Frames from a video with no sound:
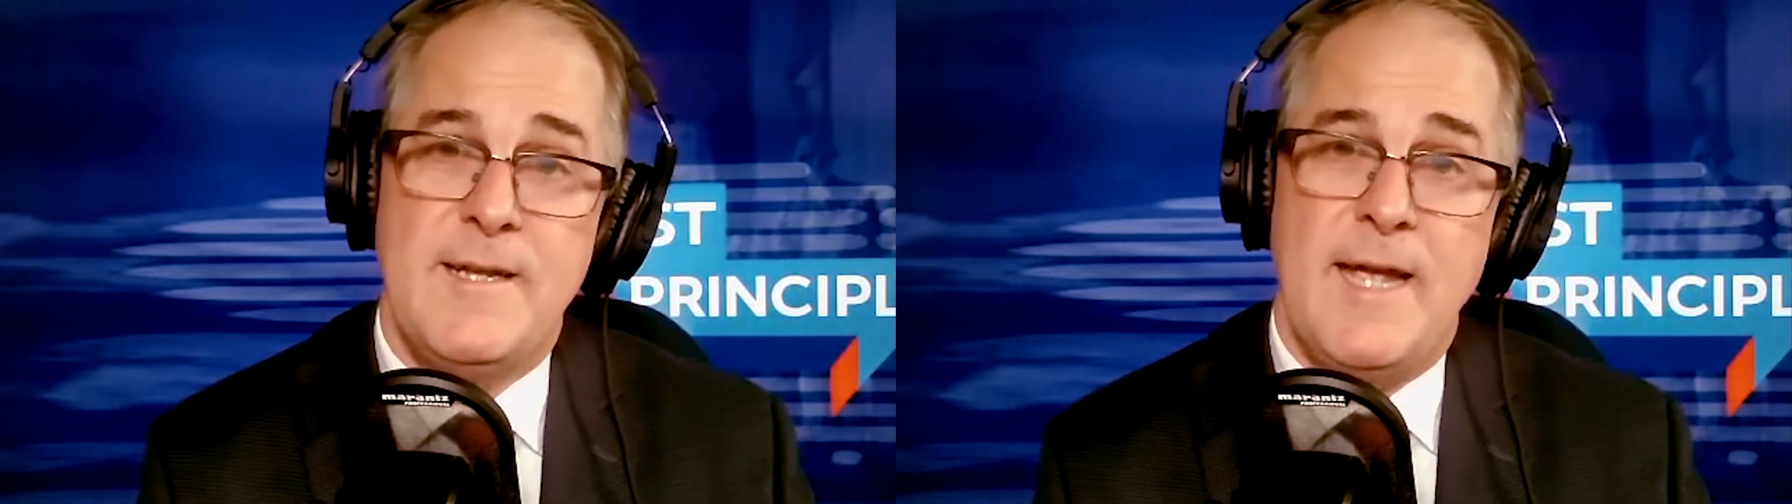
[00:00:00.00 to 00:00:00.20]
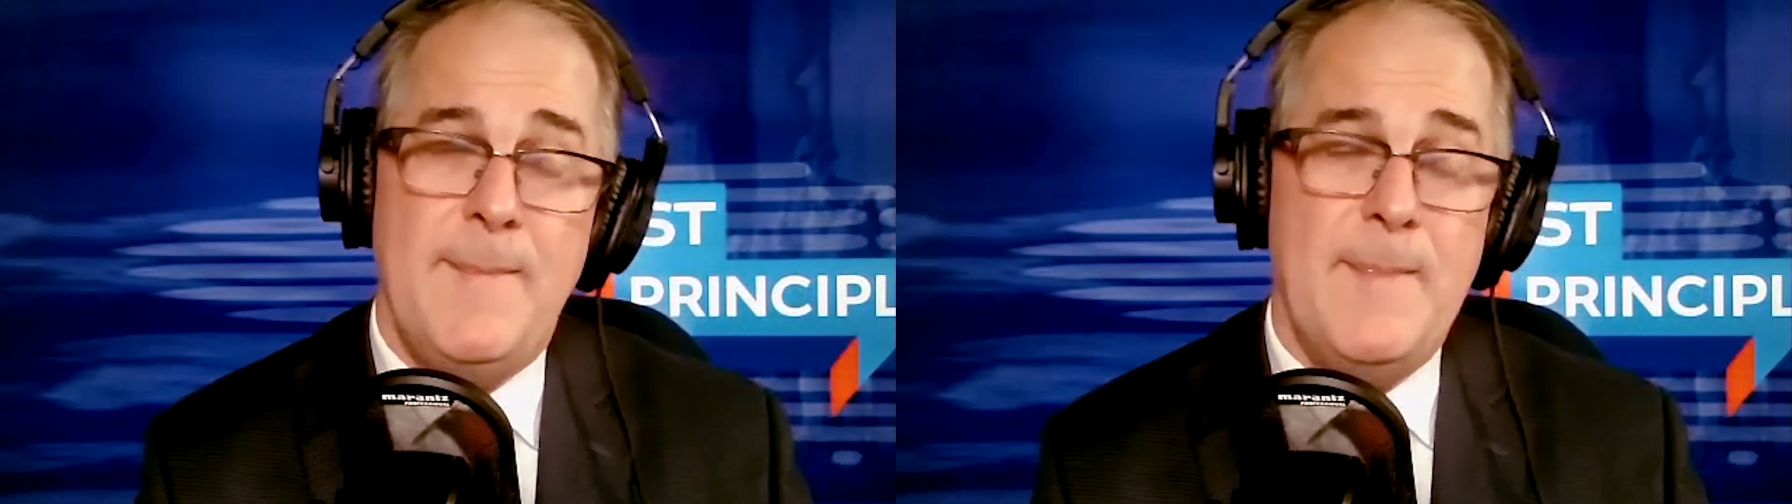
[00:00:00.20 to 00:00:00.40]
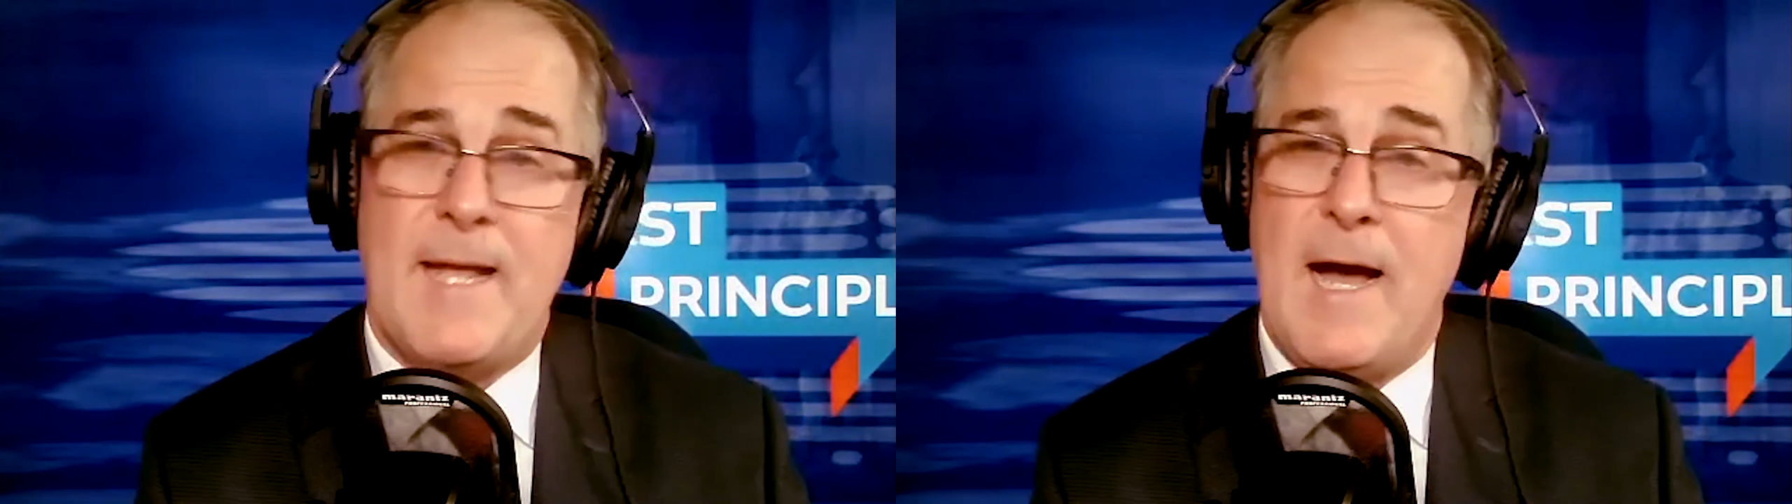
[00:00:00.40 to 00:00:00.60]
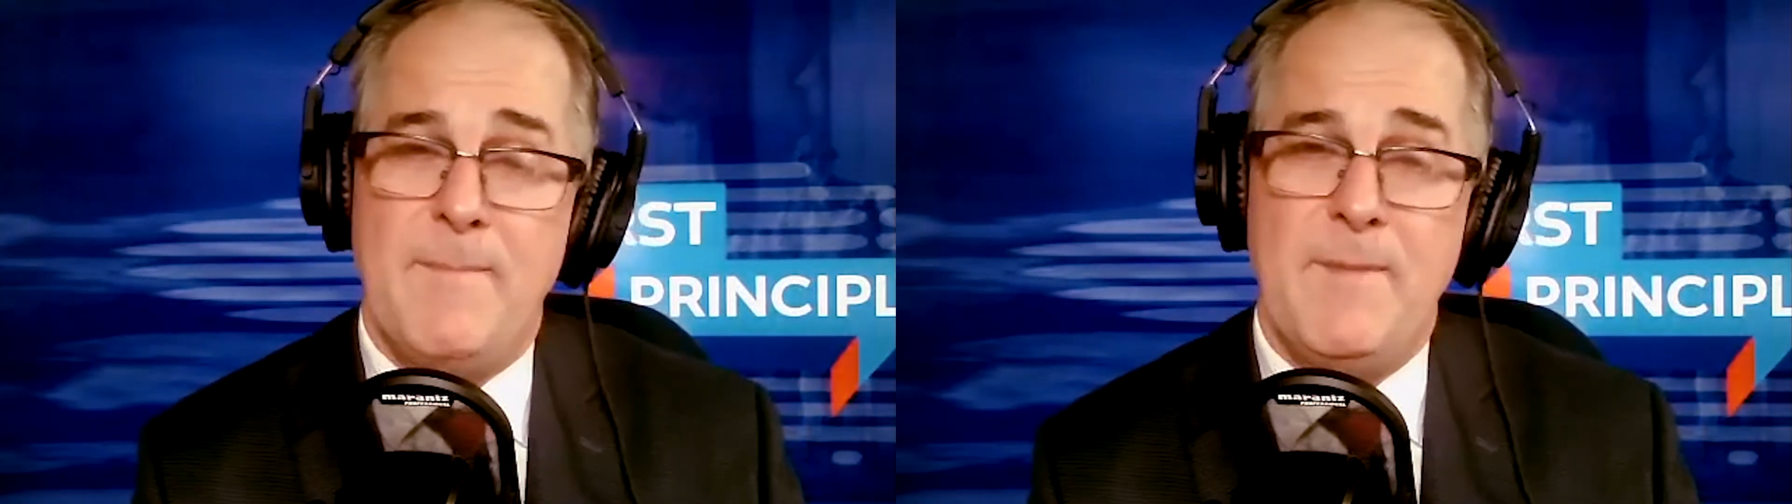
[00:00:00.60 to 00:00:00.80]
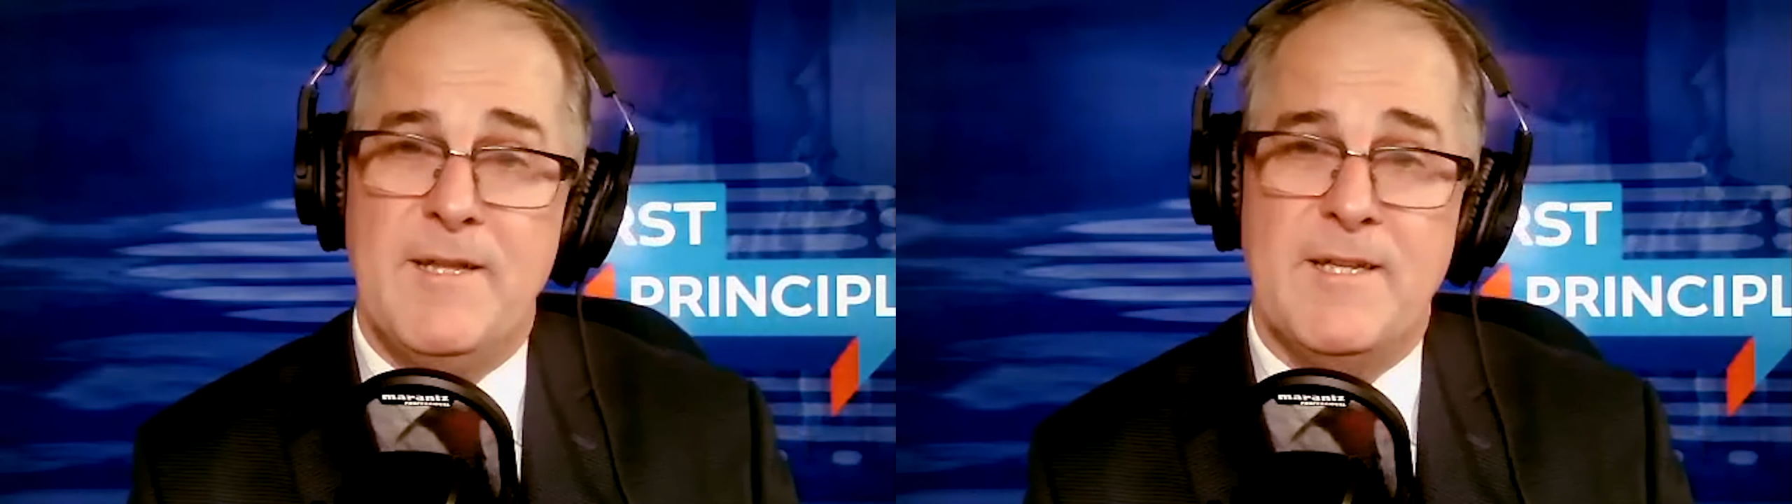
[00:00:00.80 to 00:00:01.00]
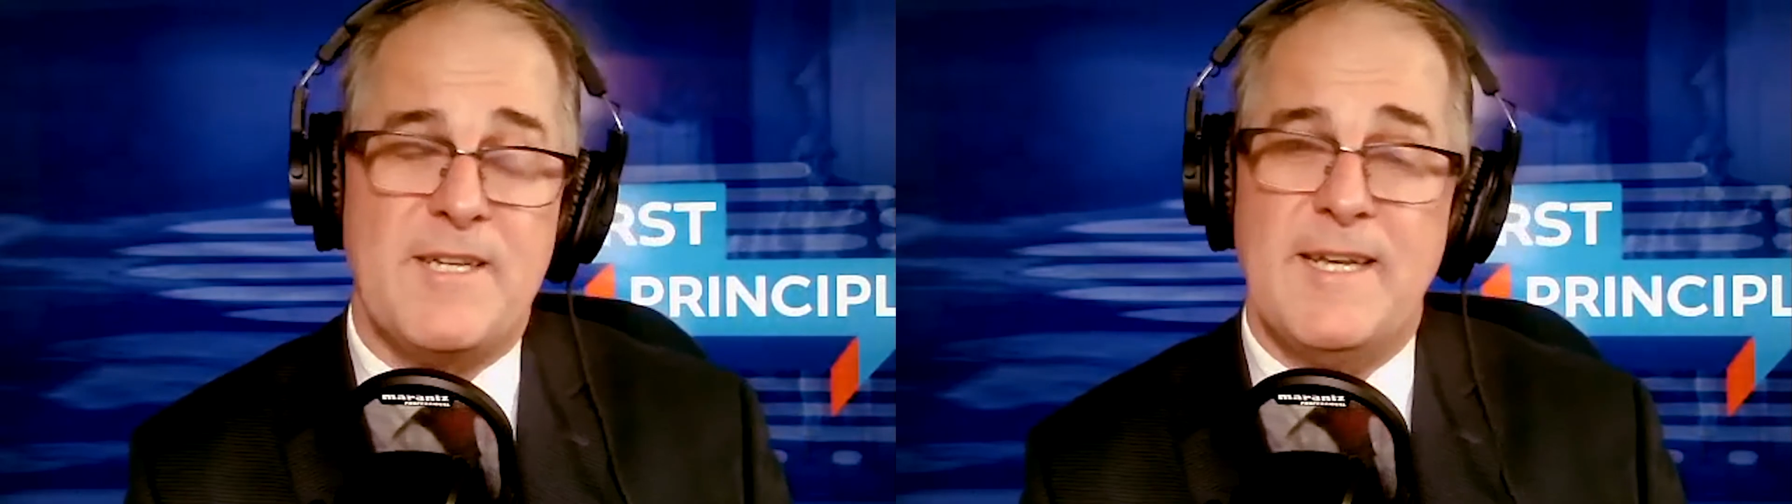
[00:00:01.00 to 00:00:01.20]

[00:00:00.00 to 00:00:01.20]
and the Communists,